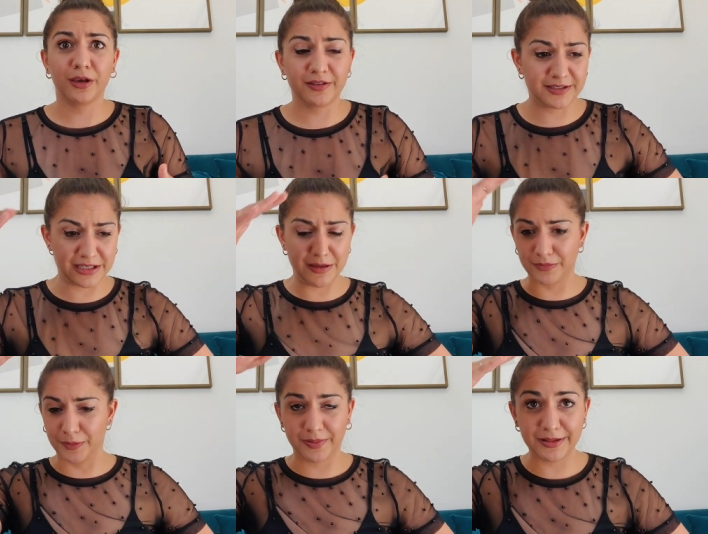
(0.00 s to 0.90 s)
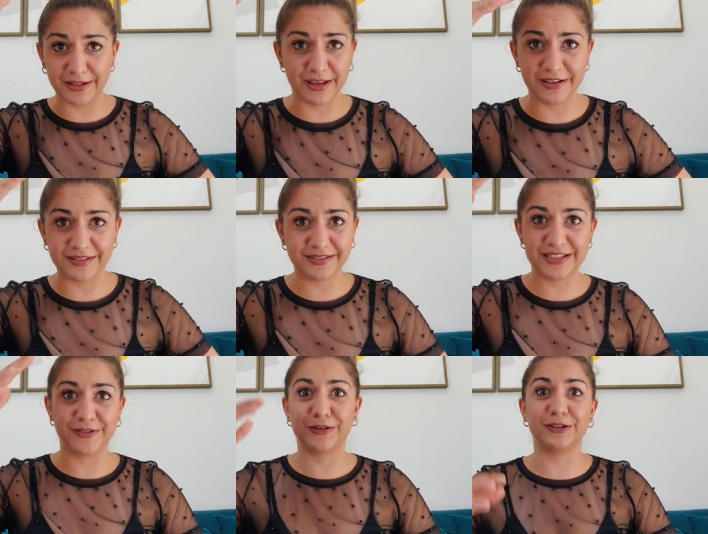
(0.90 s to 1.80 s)
seem completely
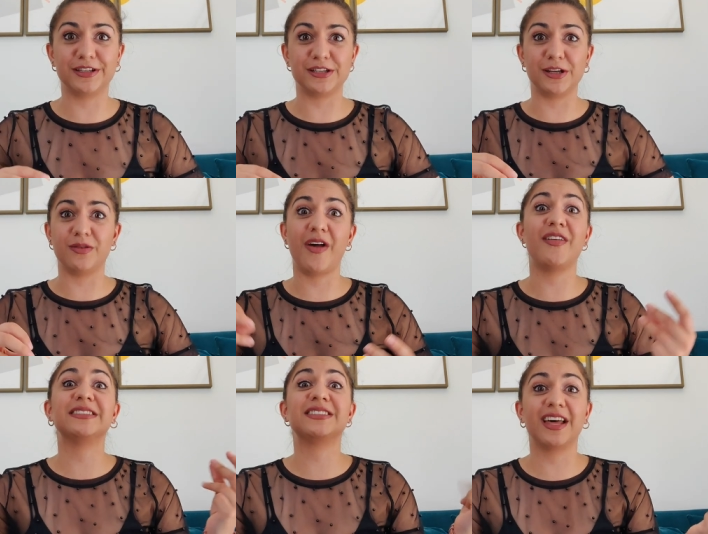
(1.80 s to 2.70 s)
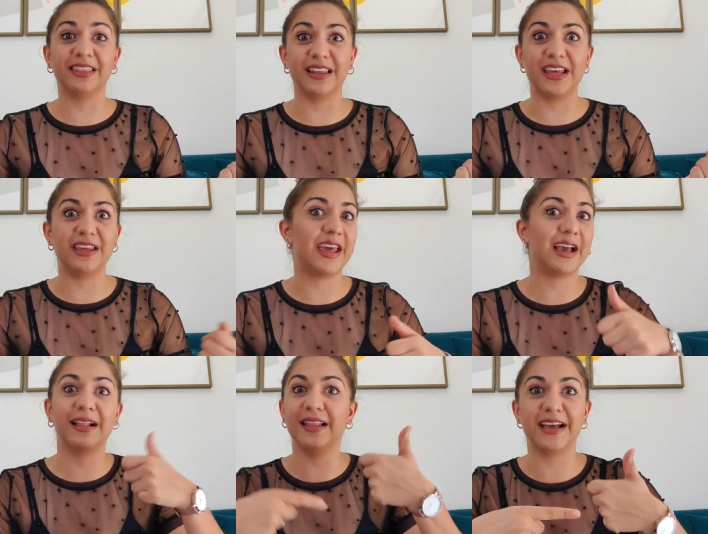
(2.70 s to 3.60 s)
difficult to do and then suddenly
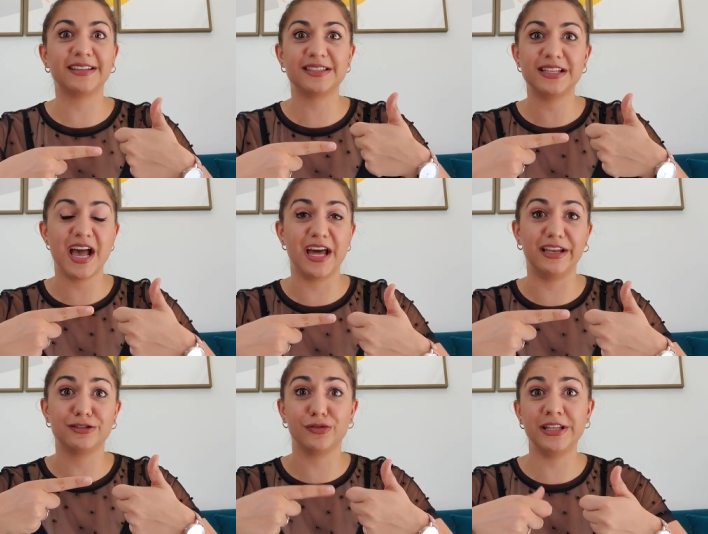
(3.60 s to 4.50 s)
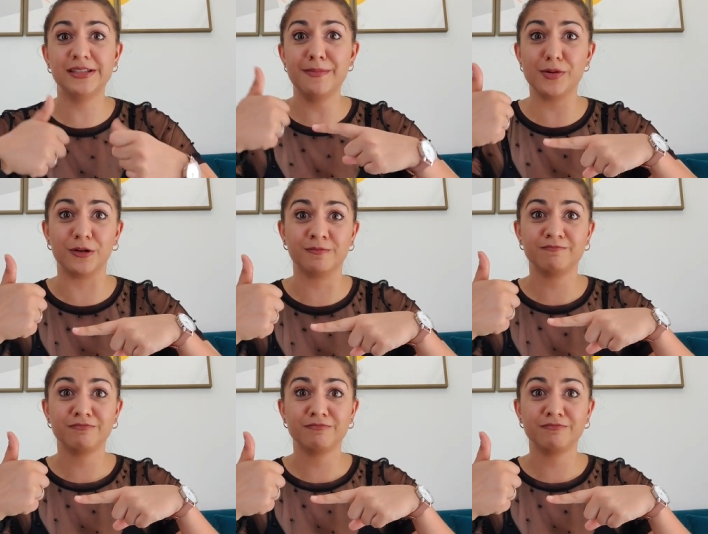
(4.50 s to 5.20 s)
it clicks and it's really simple.